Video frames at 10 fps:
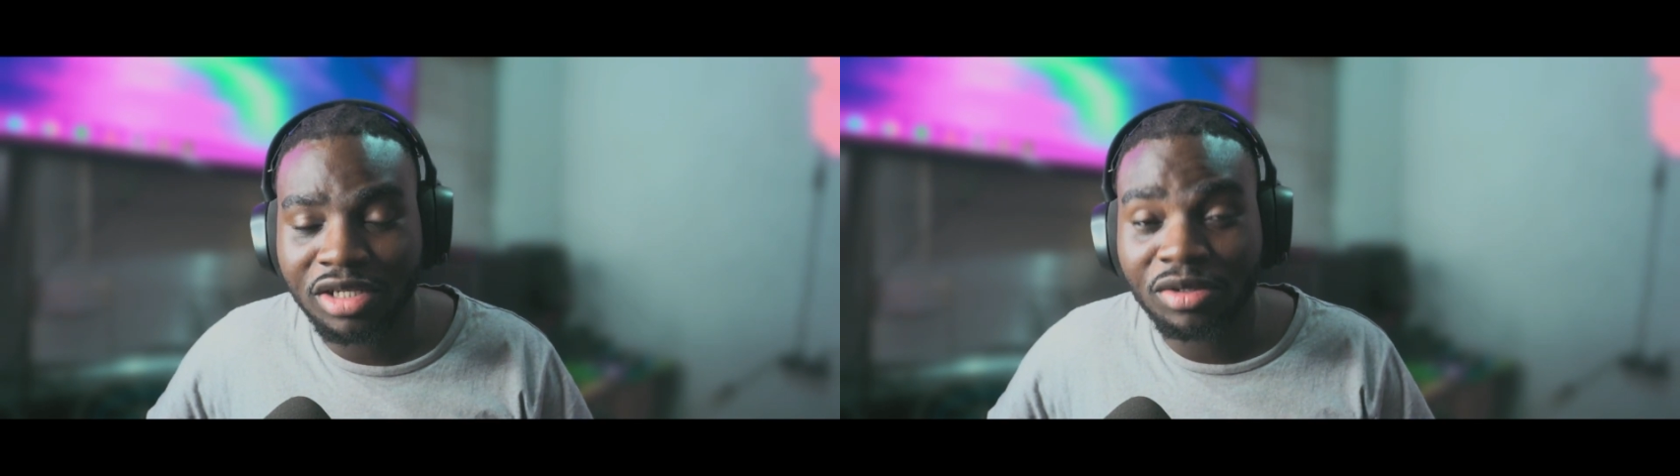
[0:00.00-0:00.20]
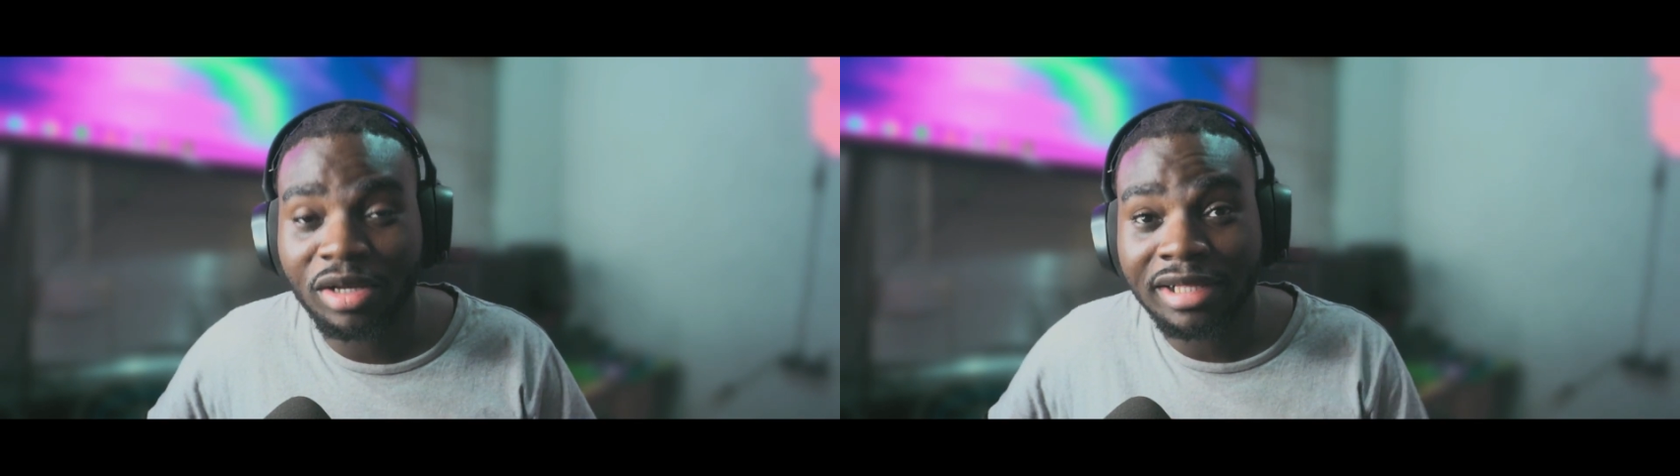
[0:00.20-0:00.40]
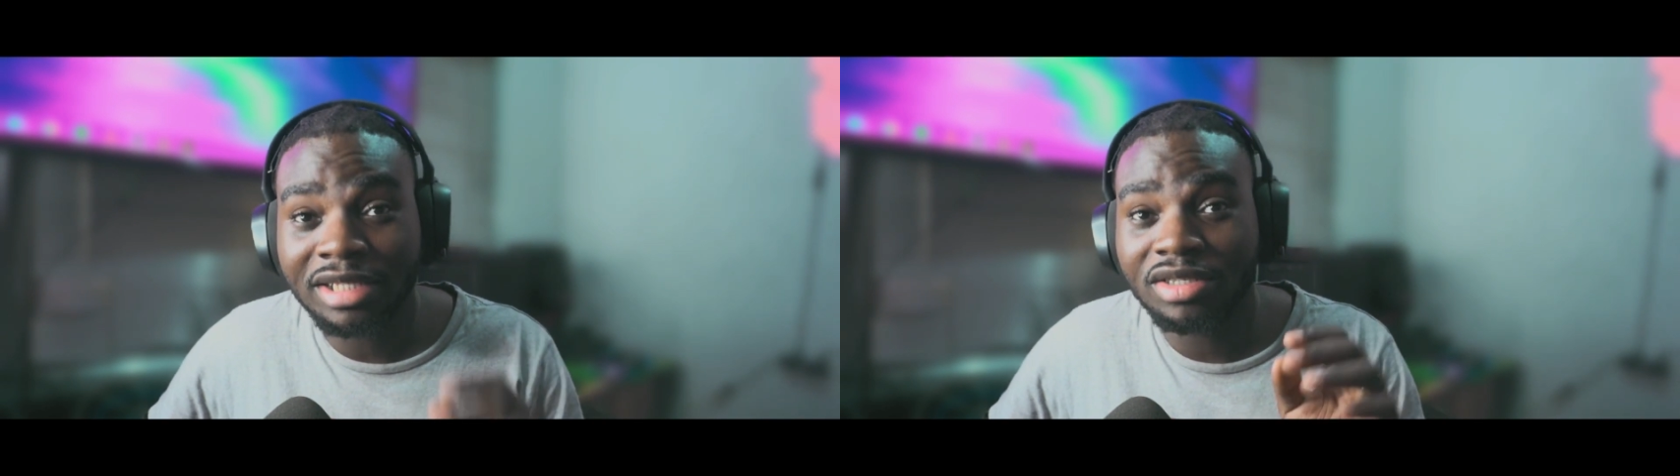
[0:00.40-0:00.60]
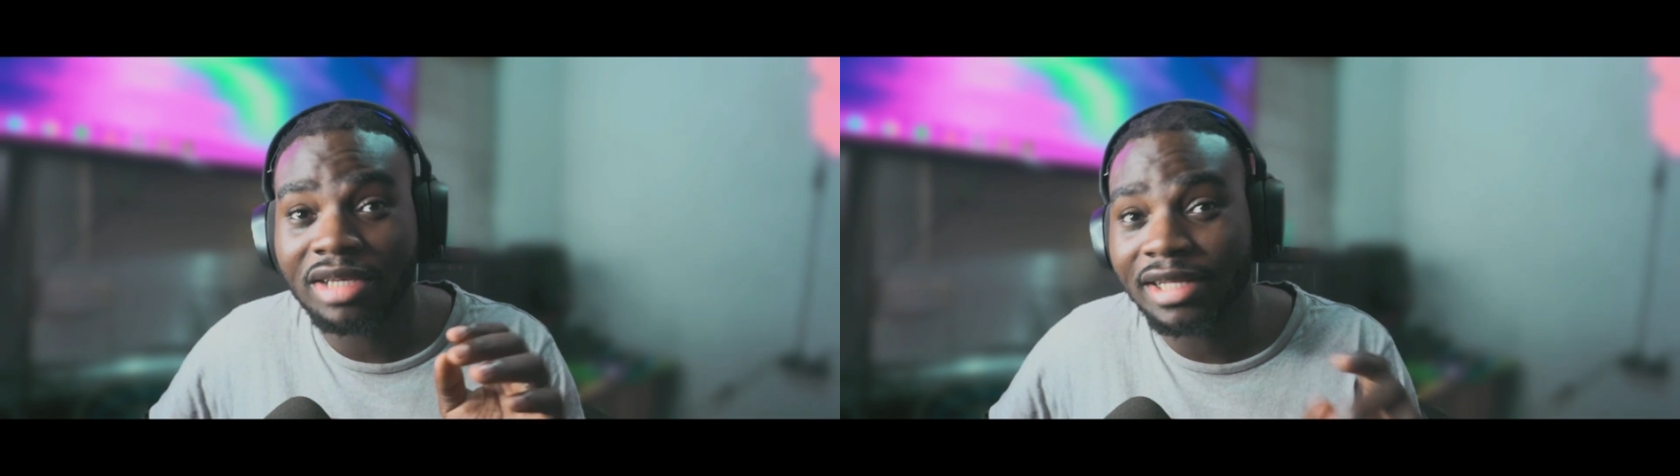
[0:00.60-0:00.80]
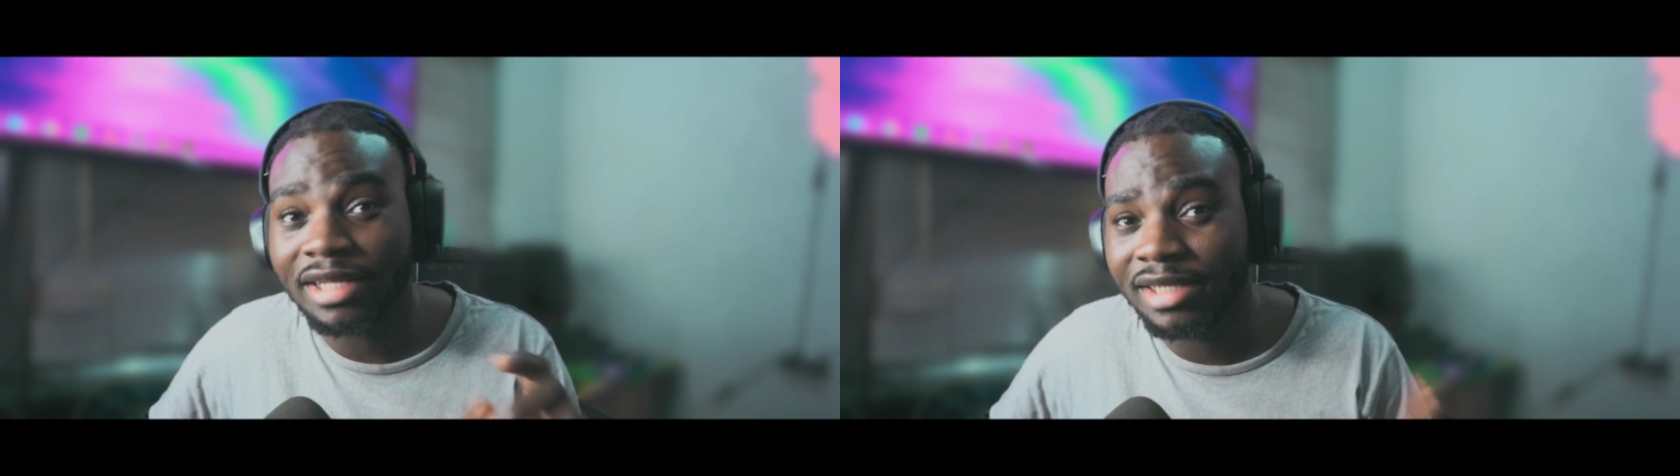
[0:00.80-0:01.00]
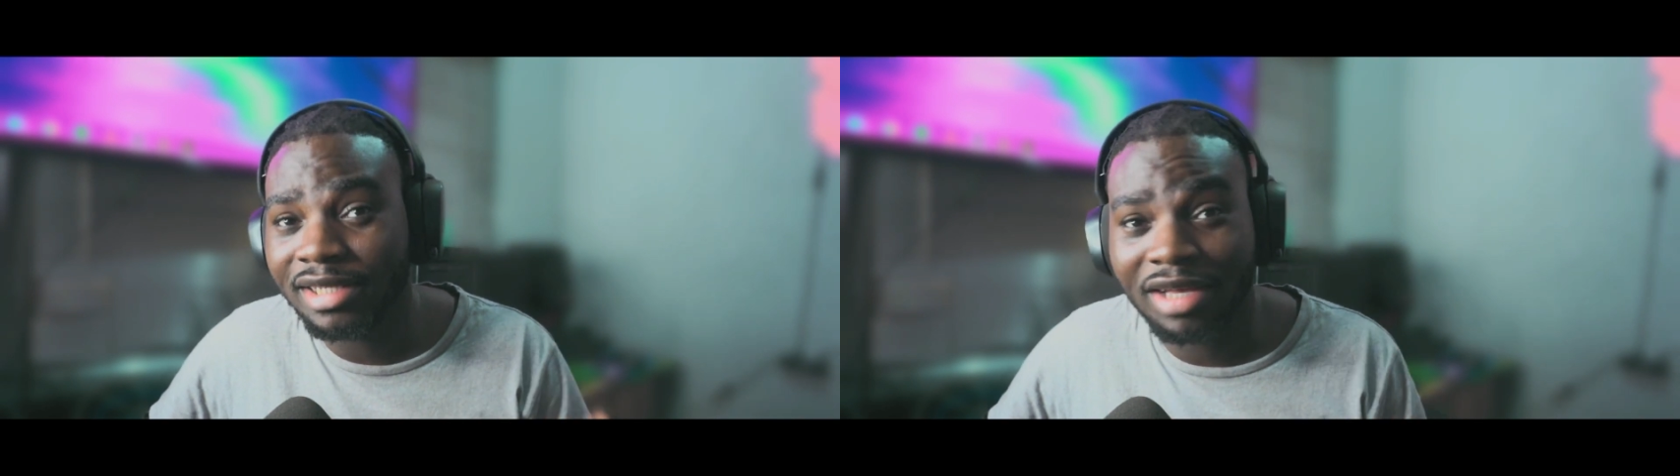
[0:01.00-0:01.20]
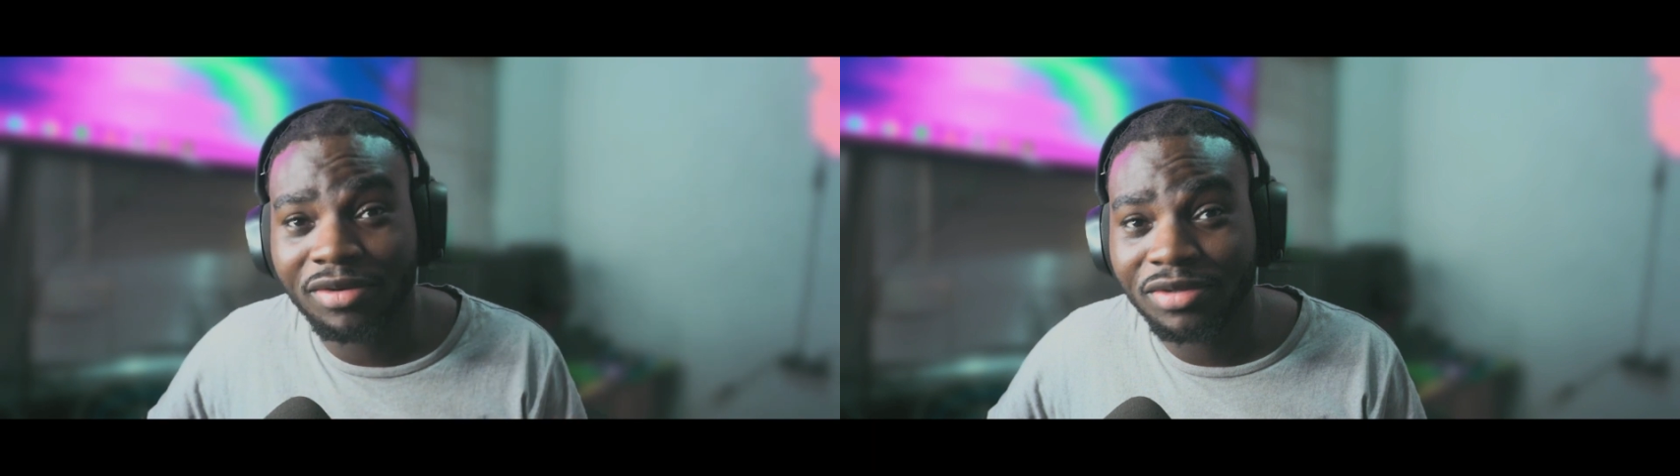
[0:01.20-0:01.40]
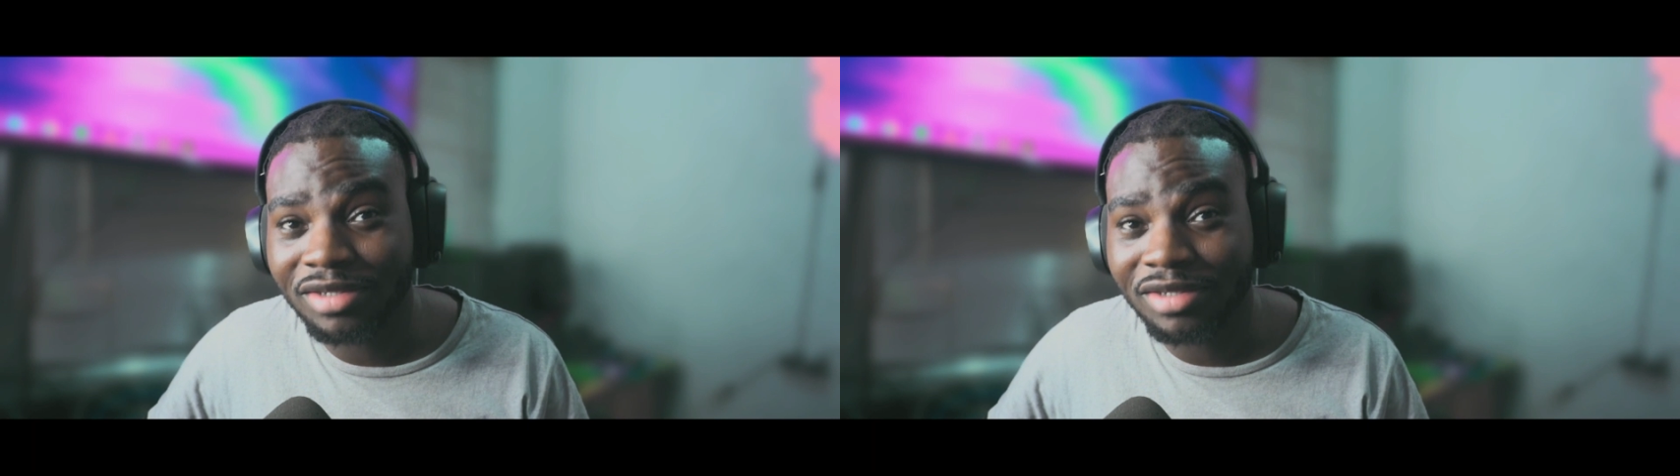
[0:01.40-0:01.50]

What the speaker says: So I literally had 6 hours